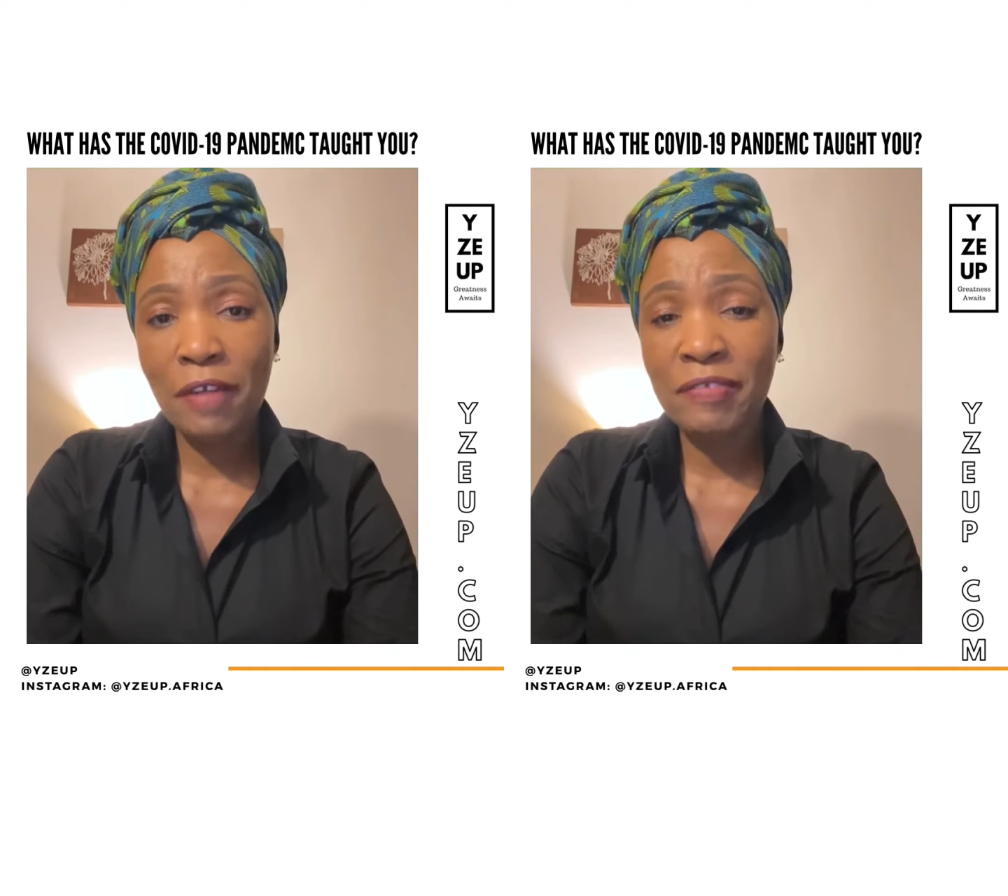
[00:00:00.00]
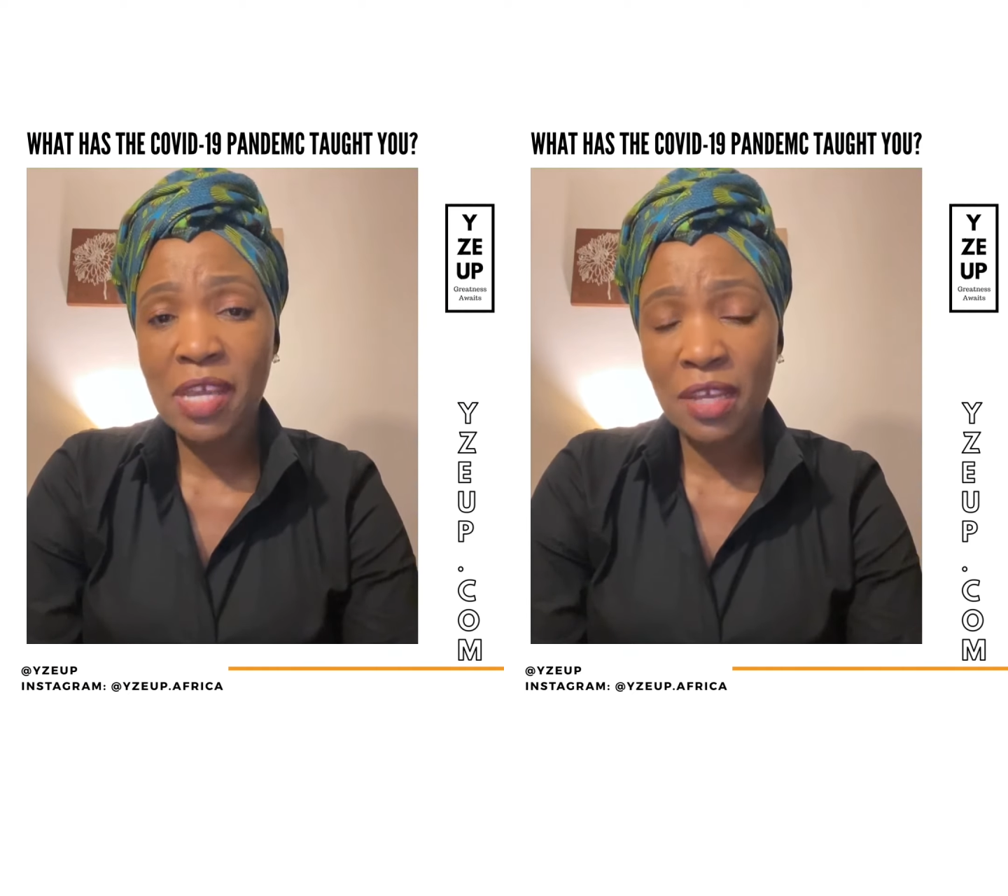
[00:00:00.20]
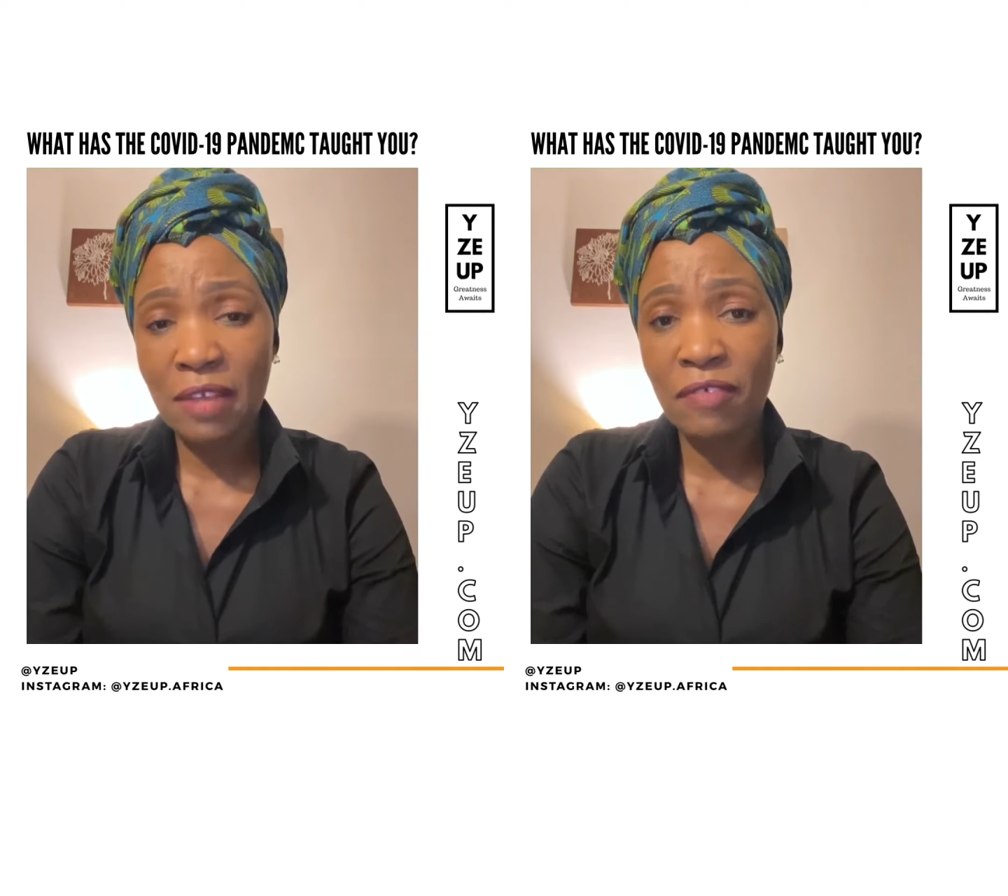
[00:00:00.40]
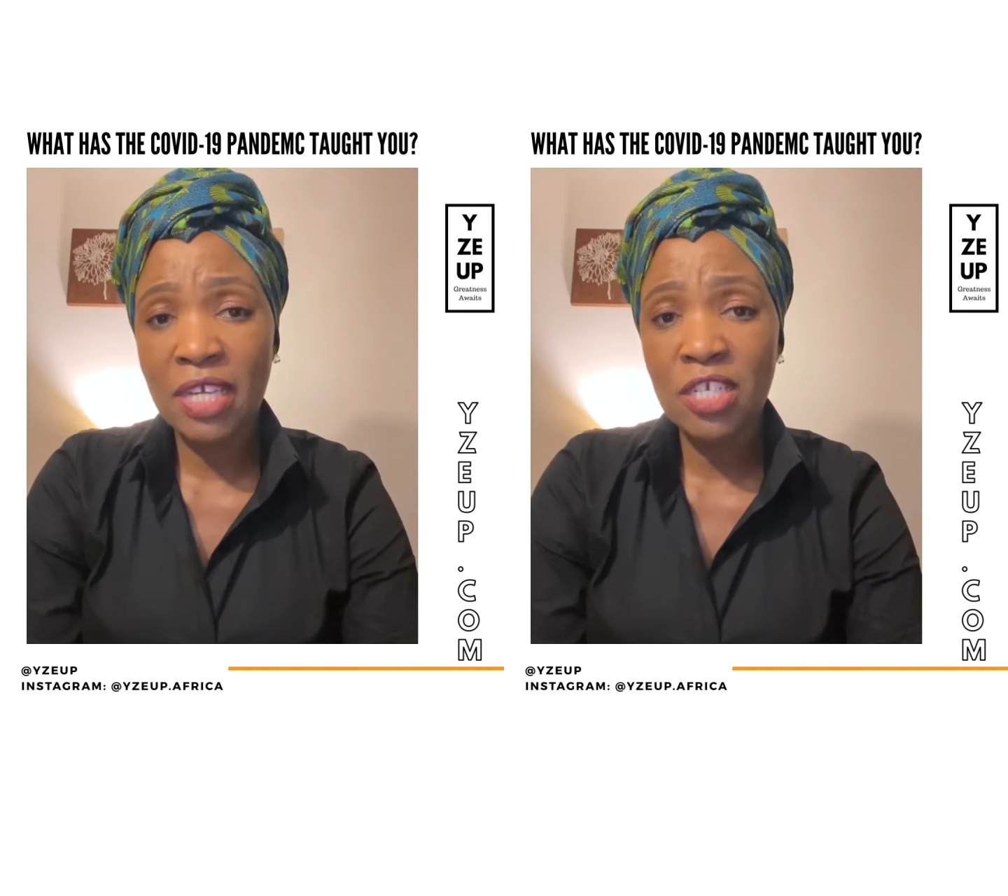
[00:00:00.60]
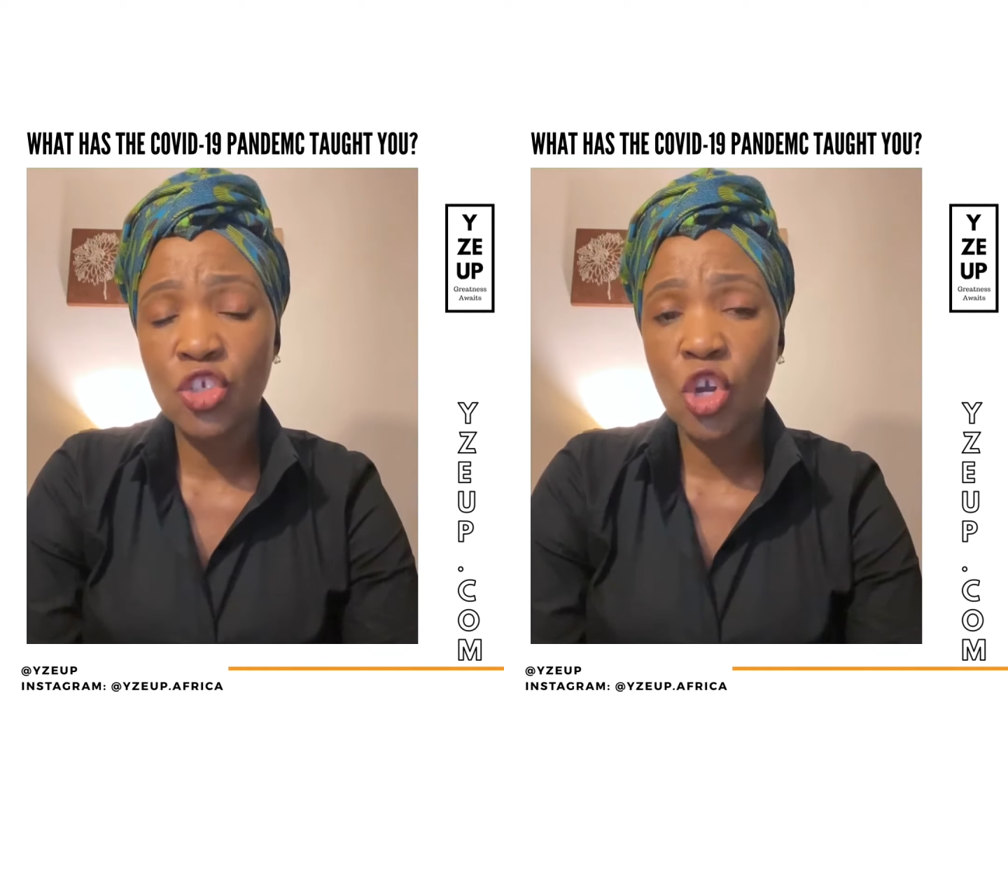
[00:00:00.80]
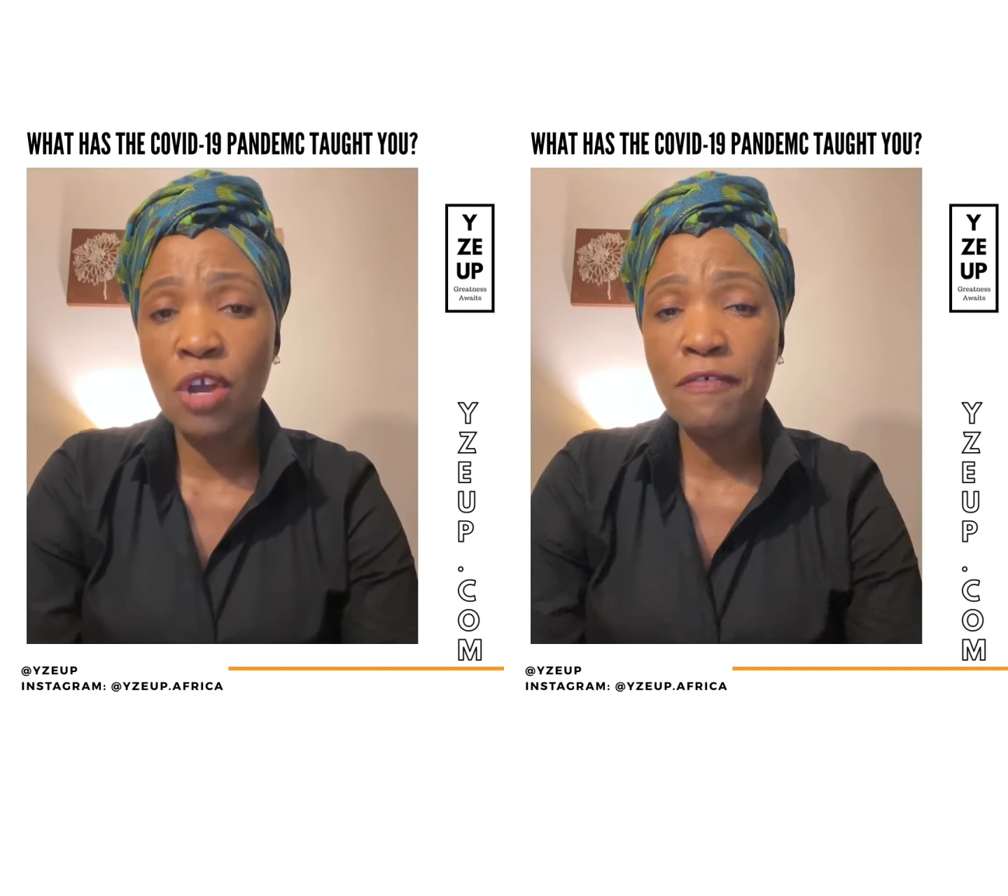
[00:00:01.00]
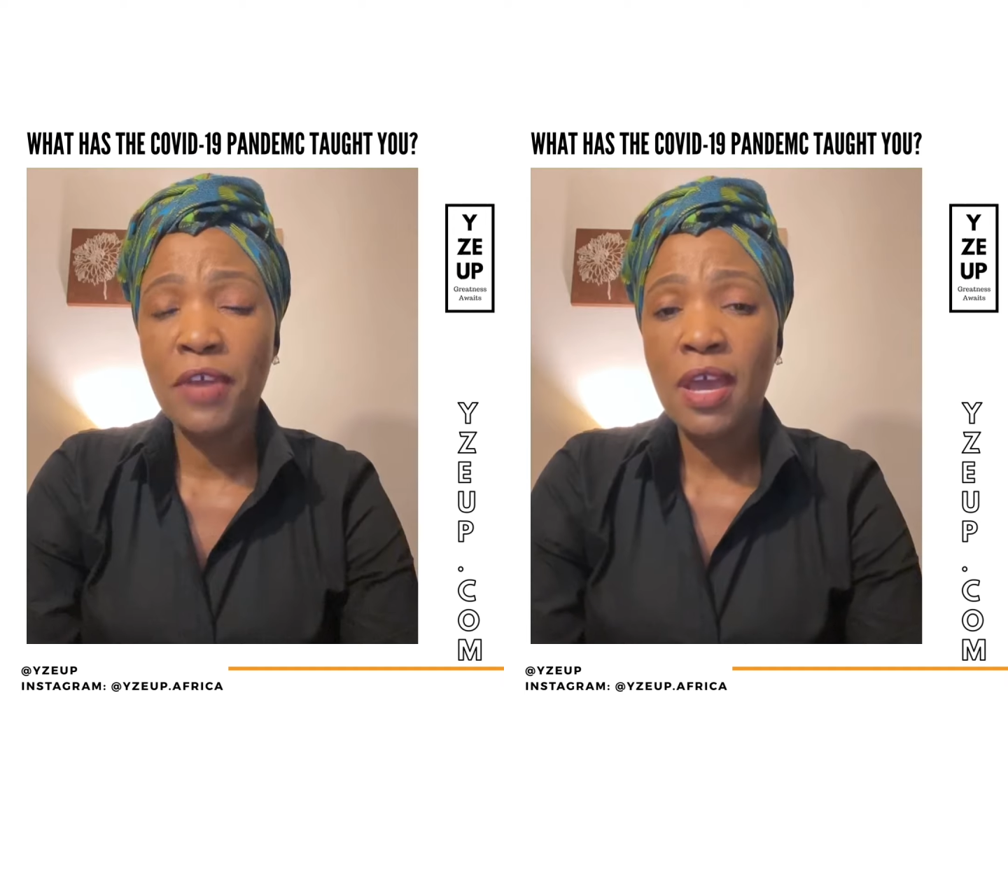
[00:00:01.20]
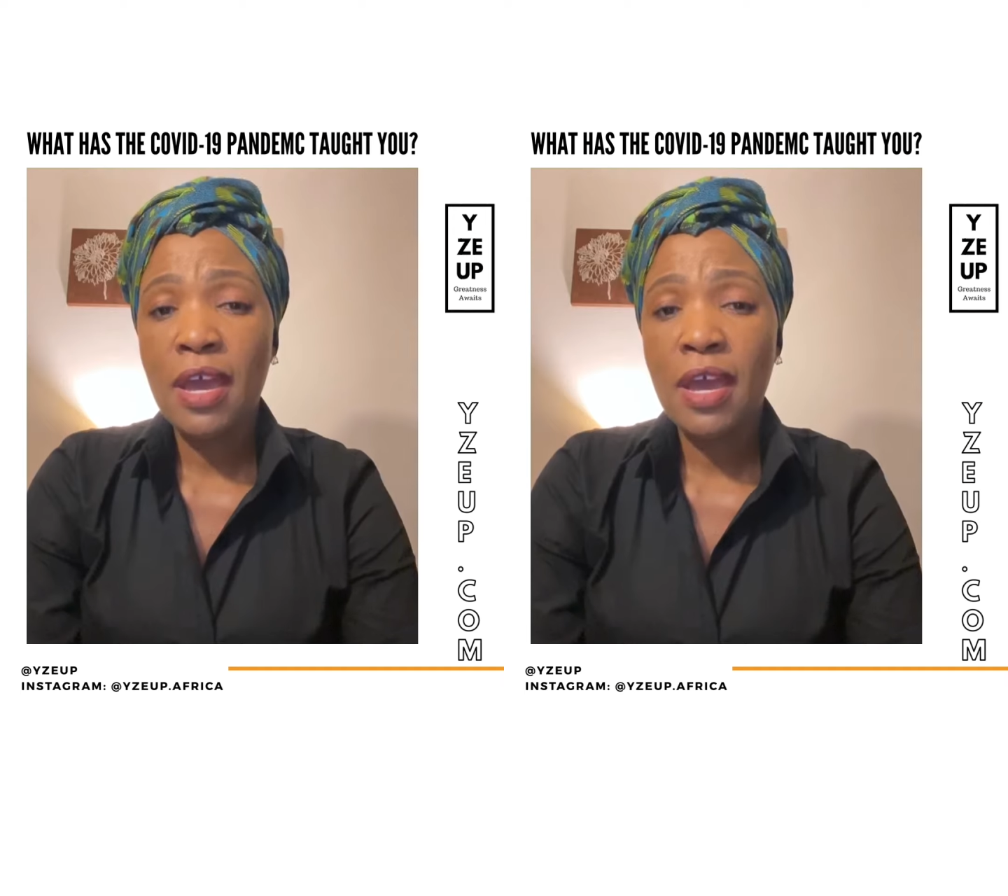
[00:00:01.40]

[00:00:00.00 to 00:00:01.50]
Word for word: I've taken advantage of